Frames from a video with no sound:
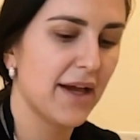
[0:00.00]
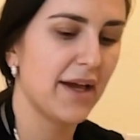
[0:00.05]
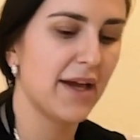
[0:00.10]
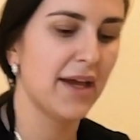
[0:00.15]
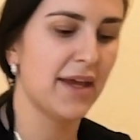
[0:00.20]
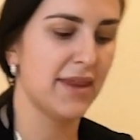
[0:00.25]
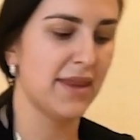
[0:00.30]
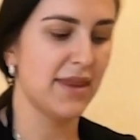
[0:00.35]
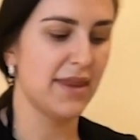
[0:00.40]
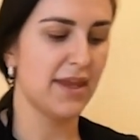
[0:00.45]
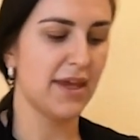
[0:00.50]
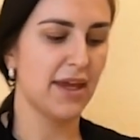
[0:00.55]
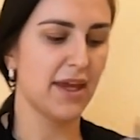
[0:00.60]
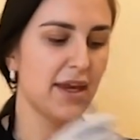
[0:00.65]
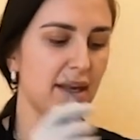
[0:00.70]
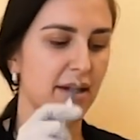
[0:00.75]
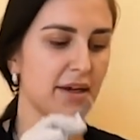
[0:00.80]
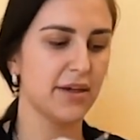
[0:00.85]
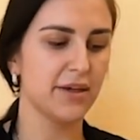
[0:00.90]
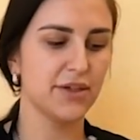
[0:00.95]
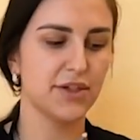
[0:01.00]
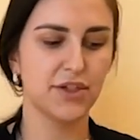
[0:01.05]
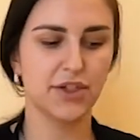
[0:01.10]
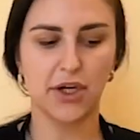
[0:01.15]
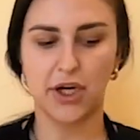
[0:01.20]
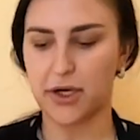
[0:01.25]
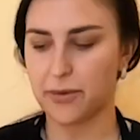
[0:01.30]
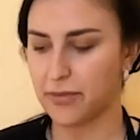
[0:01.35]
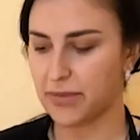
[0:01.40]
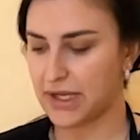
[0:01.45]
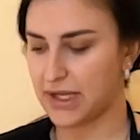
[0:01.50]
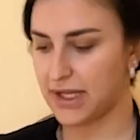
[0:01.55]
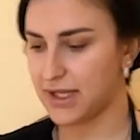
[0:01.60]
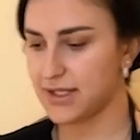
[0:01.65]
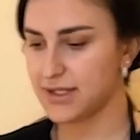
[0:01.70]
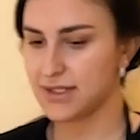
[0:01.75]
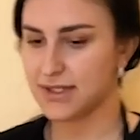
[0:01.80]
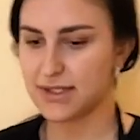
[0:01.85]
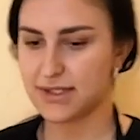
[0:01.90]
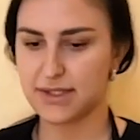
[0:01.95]
and then sharpen
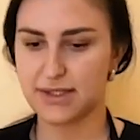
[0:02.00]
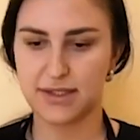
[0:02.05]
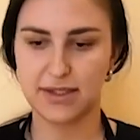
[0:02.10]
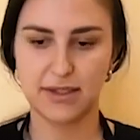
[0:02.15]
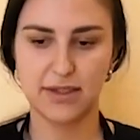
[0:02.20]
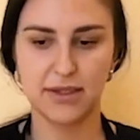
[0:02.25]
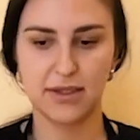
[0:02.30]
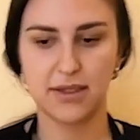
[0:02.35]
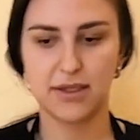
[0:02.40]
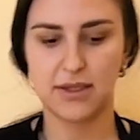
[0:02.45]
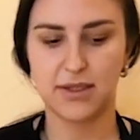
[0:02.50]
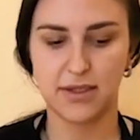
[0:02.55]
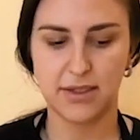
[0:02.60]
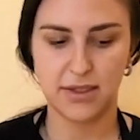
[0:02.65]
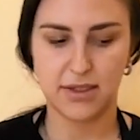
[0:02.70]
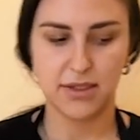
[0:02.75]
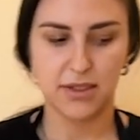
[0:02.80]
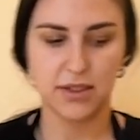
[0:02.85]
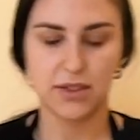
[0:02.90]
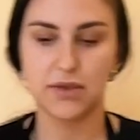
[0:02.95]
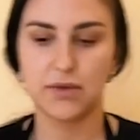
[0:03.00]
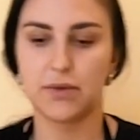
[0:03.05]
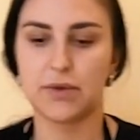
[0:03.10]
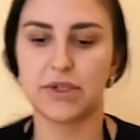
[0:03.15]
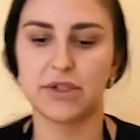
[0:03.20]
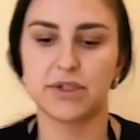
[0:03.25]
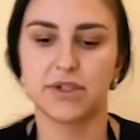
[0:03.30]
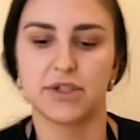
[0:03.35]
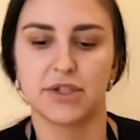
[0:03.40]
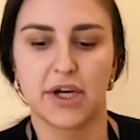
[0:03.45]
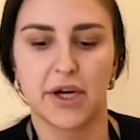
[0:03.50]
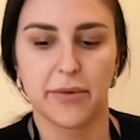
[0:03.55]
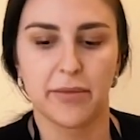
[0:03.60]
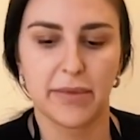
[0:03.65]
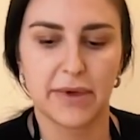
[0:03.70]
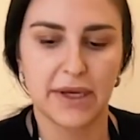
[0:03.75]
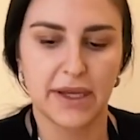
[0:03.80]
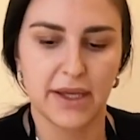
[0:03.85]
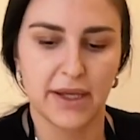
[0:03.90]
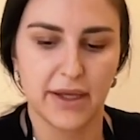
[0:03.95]
it. You want to
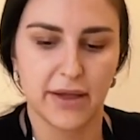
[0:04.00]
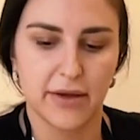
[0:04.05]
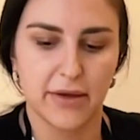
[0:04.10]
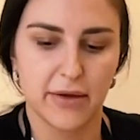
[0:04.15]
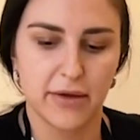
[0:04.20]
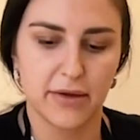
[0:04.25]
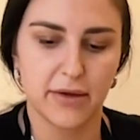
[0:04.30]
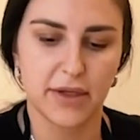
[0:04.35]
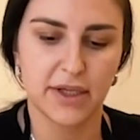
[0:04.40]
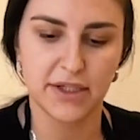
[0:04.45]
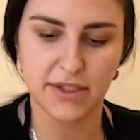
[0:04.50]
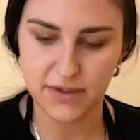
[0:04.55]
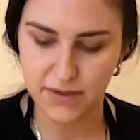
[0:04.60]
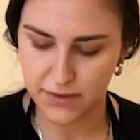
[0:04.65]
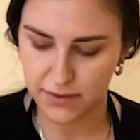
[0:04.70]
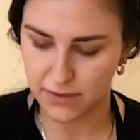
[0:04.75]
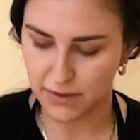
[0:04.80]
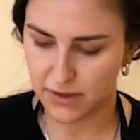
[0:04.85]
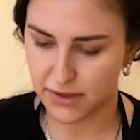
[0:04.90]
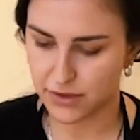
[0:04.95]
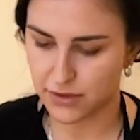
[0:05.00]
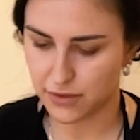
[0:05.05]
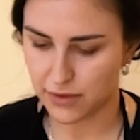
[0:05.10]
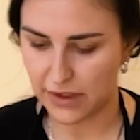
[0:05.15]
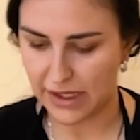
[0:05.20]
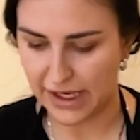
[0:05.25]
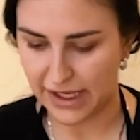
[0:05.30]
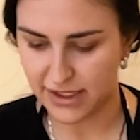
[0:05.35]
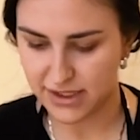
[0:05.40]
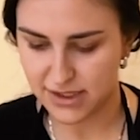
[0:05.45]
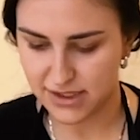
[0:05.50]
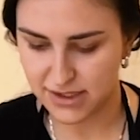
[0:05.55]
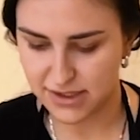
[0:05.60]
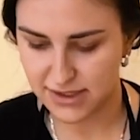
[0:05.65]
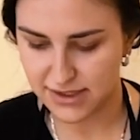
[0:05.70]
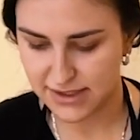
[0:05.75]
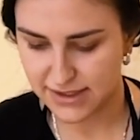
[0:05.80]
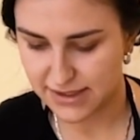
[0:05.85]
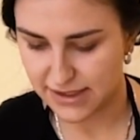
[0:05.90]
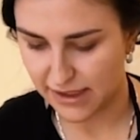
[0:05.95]
sharpen it into the trash
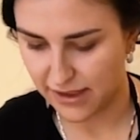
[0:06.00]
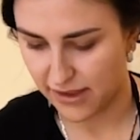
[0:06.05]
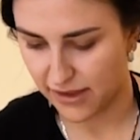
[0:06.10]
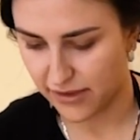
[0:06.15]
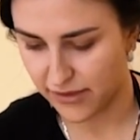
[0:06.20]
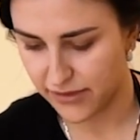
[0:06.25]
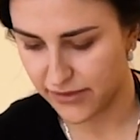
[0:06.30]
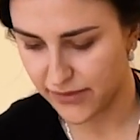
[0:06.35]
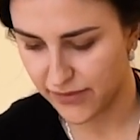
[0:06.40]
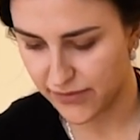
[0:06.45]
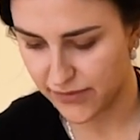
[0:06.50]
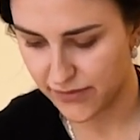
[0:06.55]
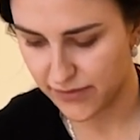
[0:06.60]
itself,